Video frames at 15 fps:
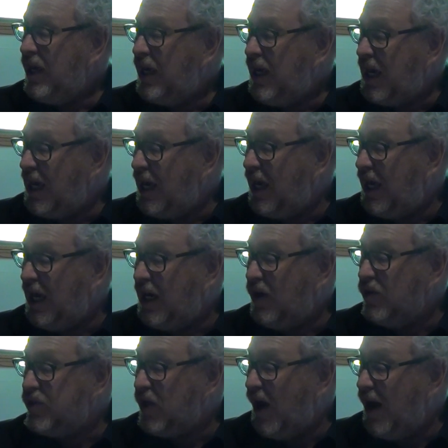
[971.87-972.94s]
He
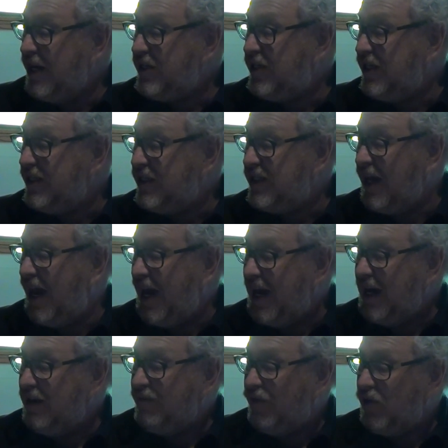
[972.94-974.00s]
goes on to
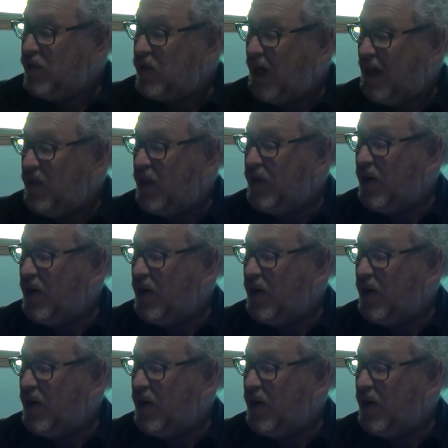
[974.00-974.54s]
say in verse 8 that